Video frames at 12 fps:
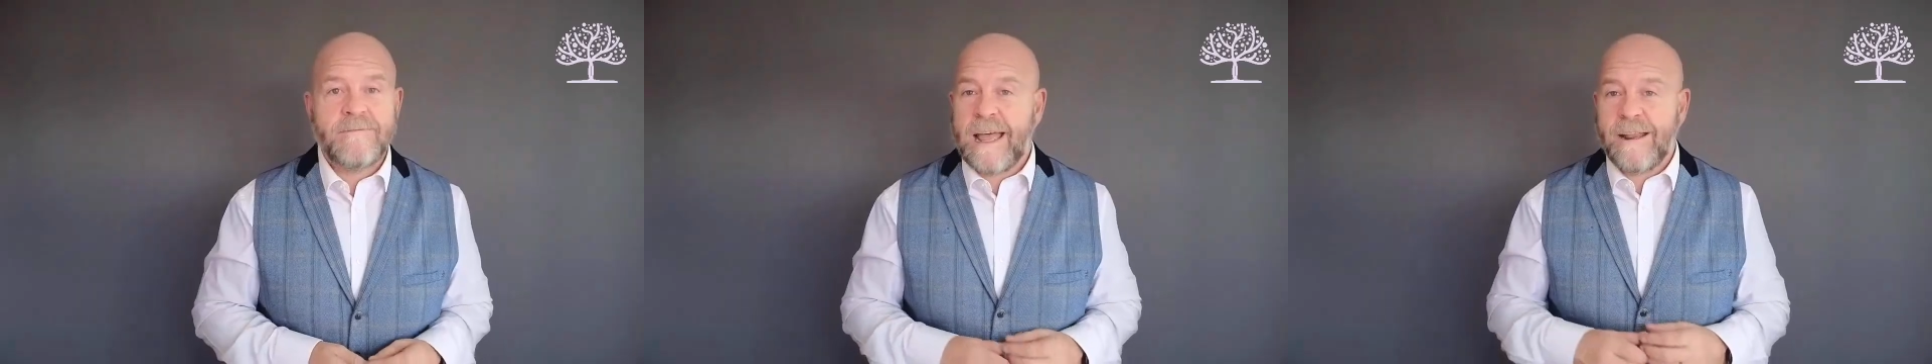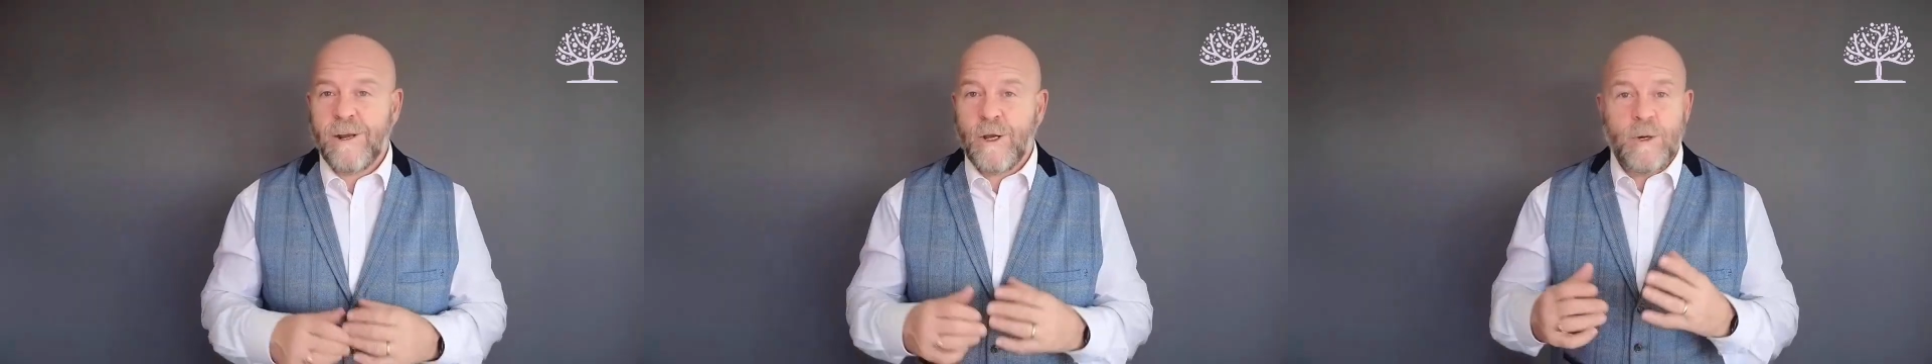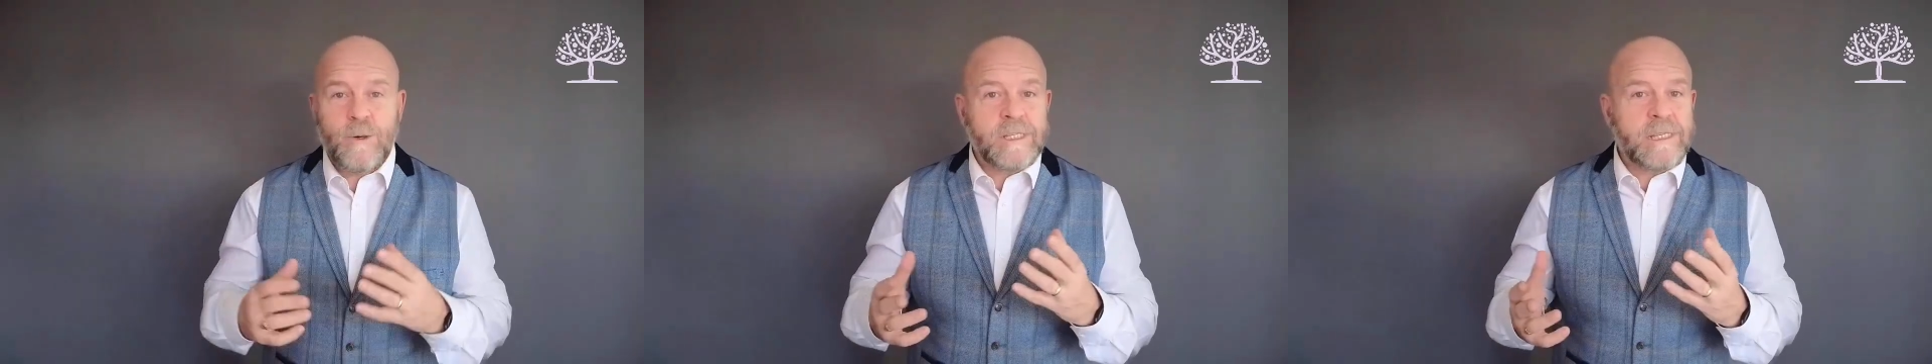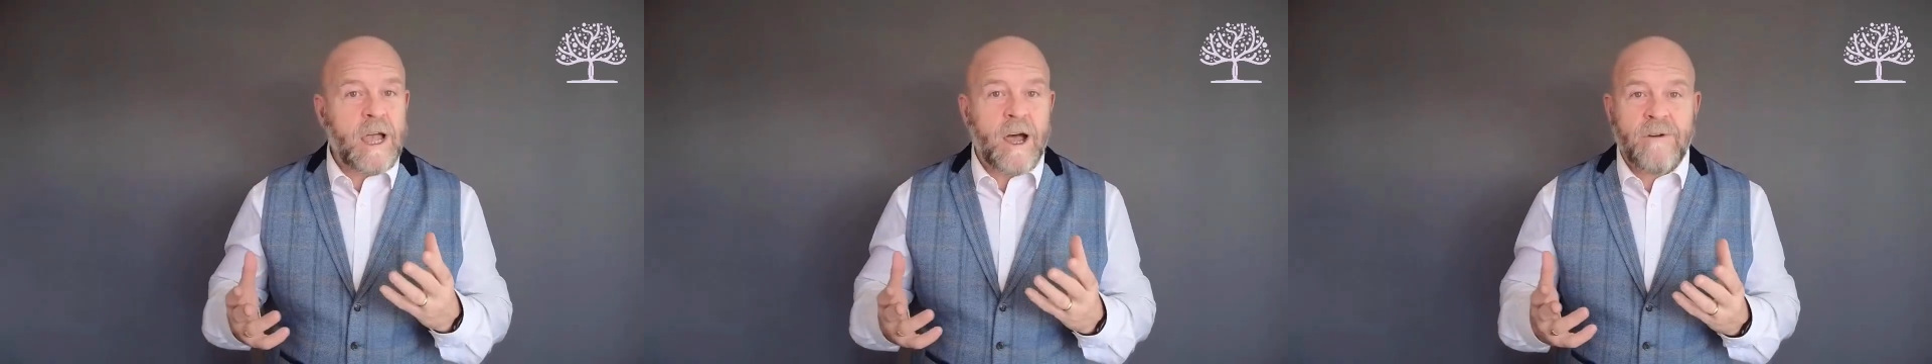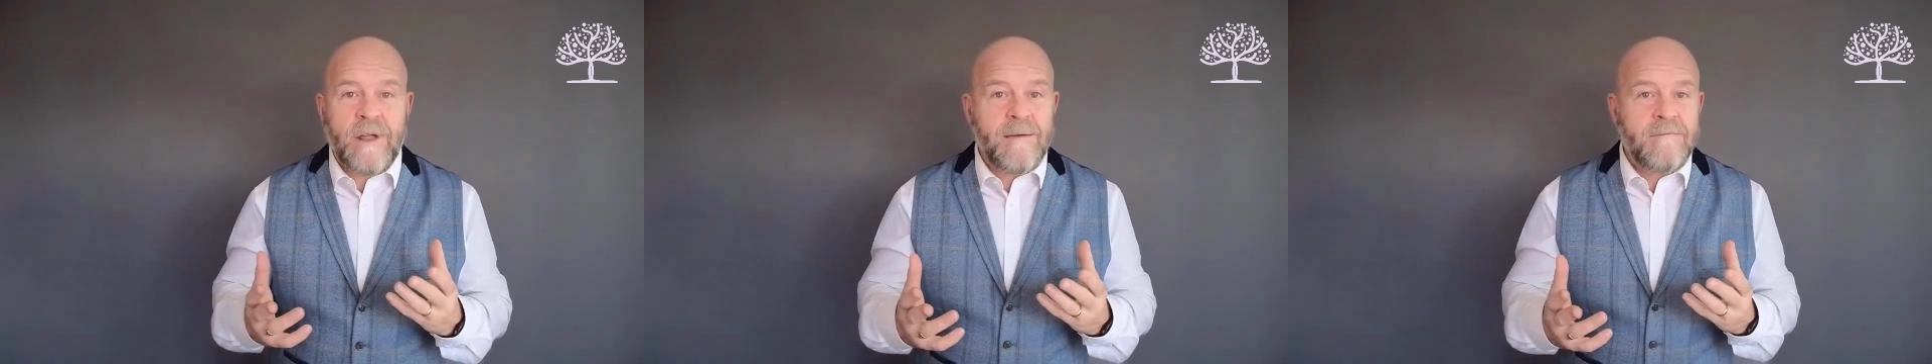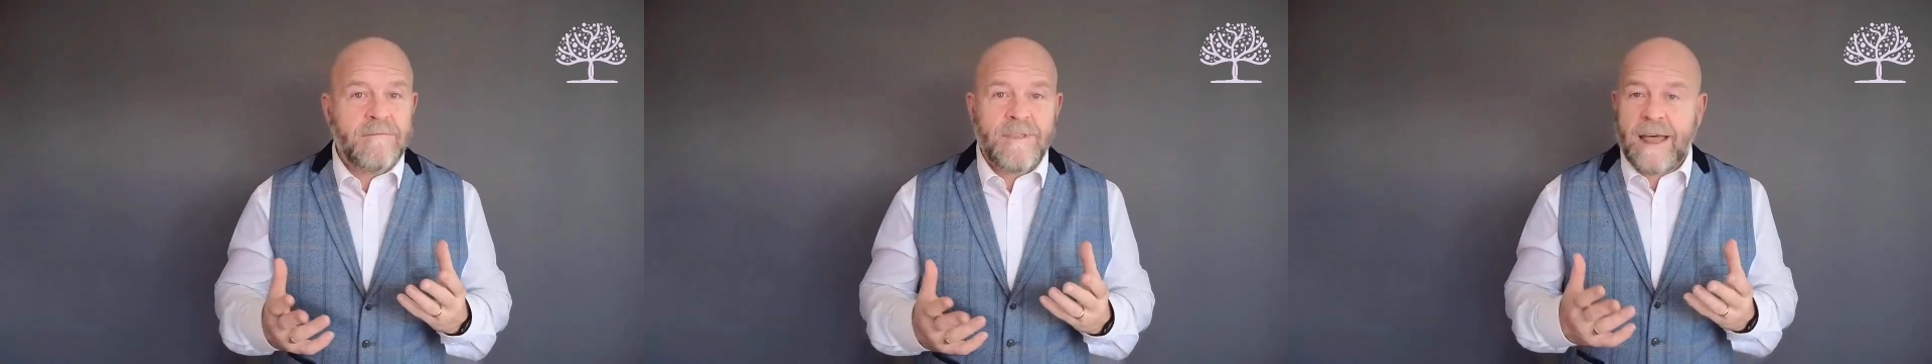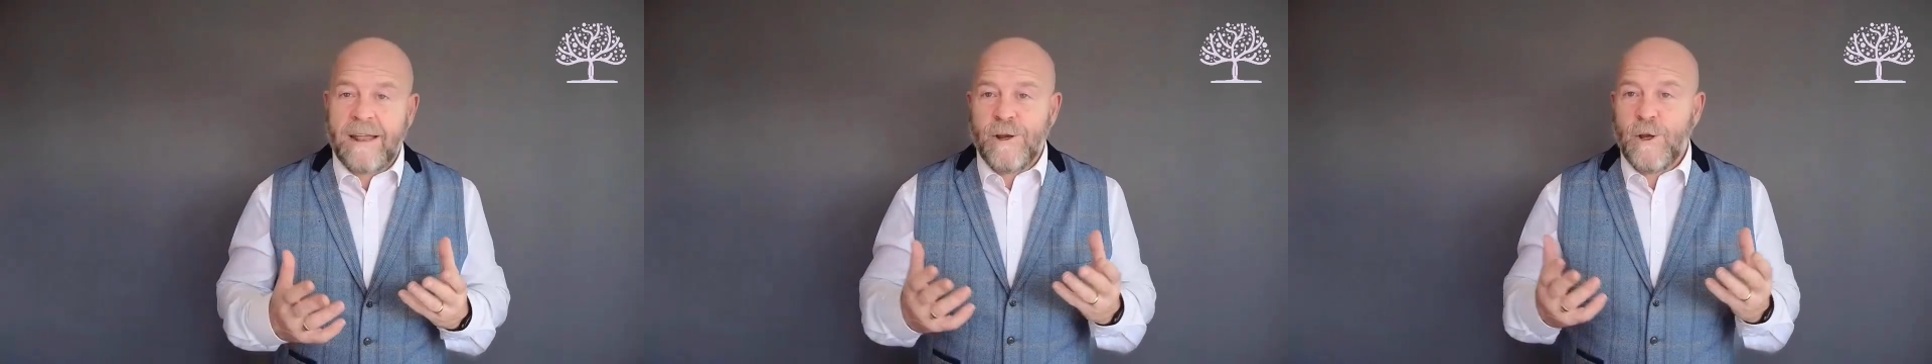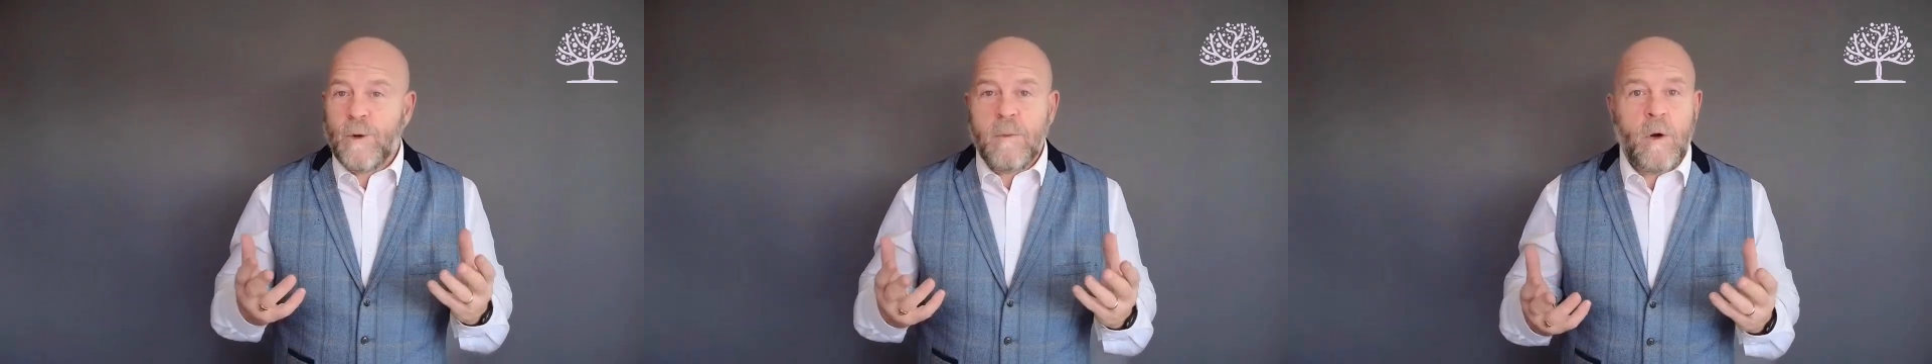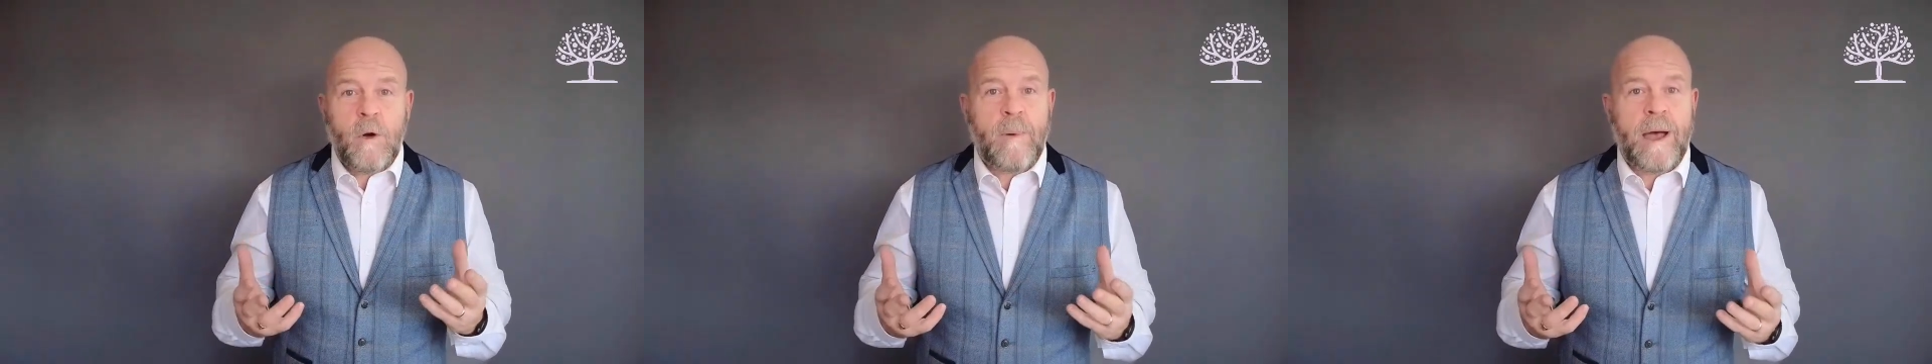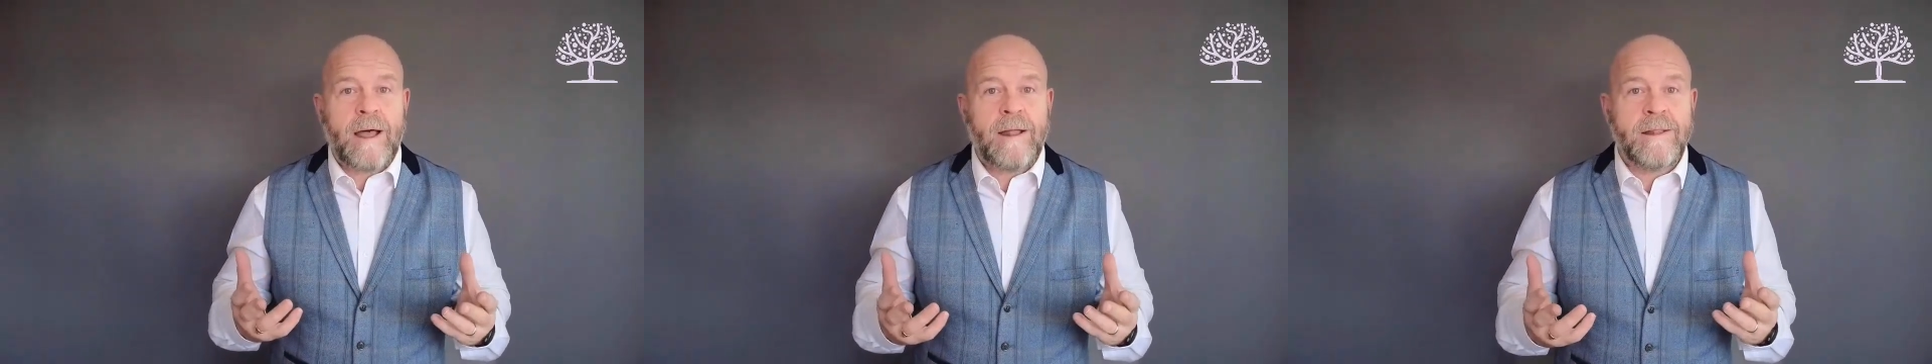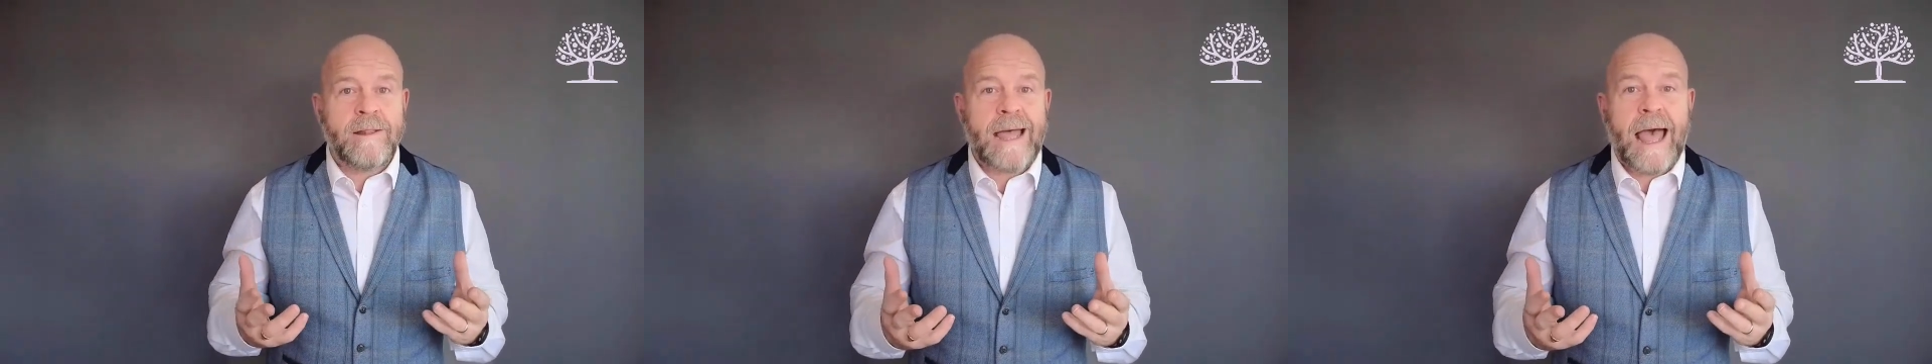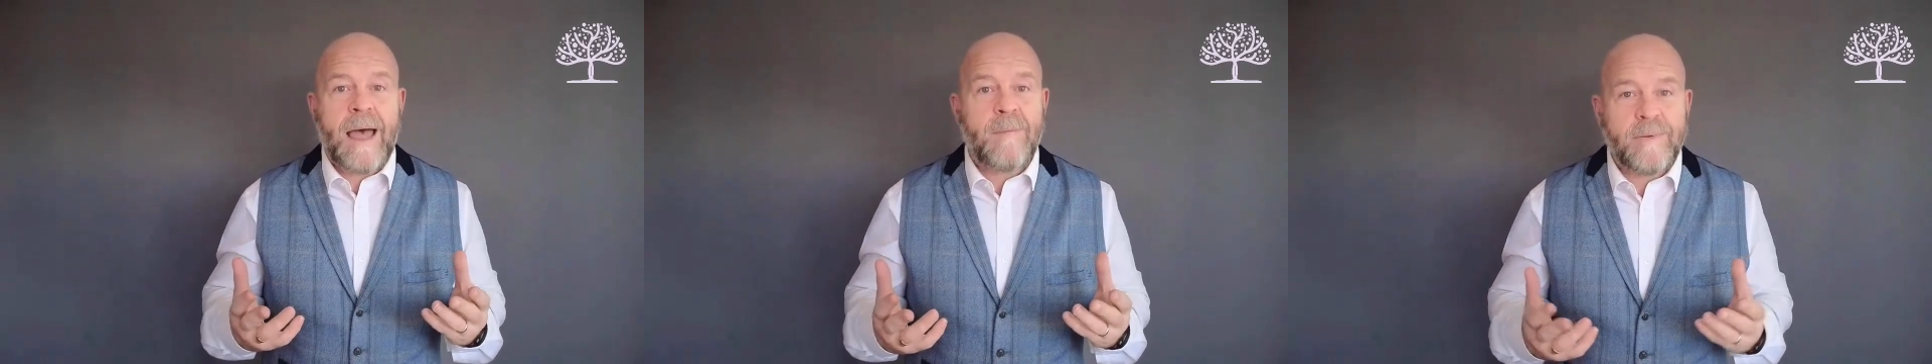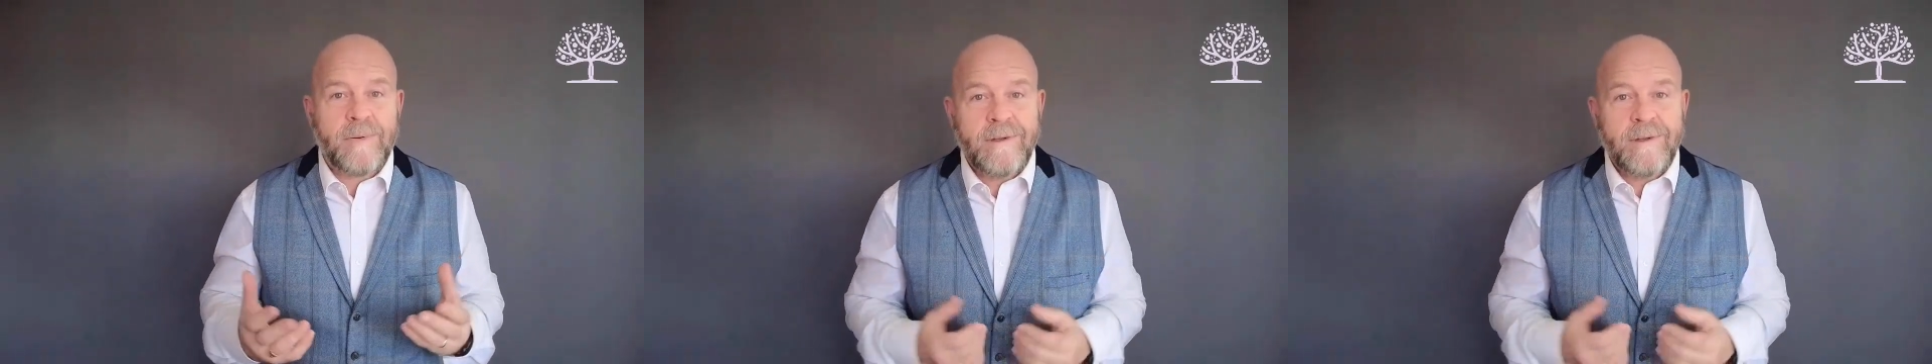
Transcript: that new CRM, that new mobile app,